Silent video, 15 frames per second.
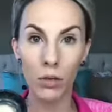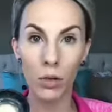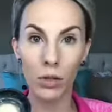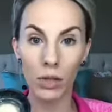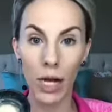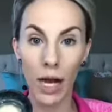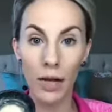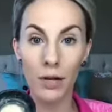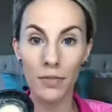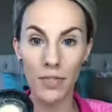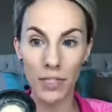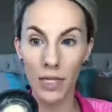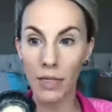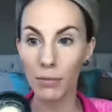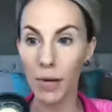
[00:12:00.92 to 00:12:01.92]
a lot of
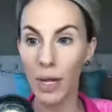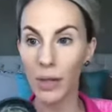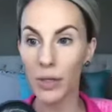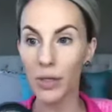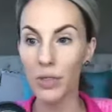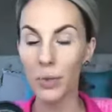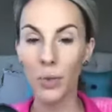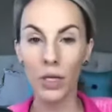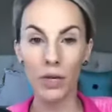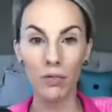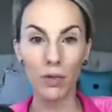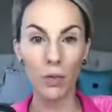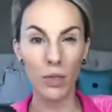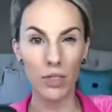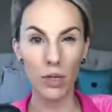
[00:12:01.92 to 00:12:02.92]
setting powders will give
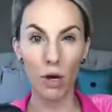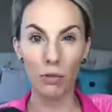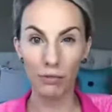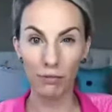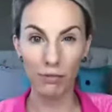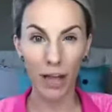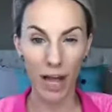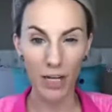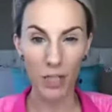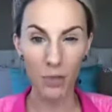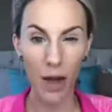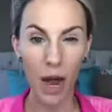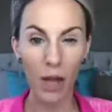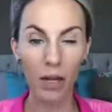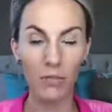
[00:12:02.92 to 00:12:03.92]
you what's called
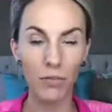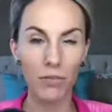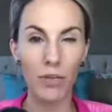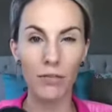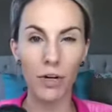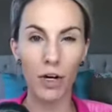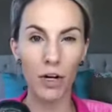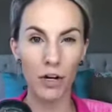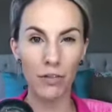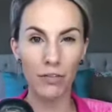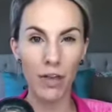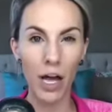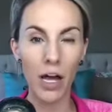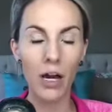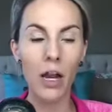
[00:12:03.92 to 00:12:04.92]
flashback, if you've ever heard of
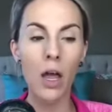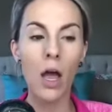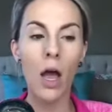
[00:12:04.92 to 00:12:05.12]
that.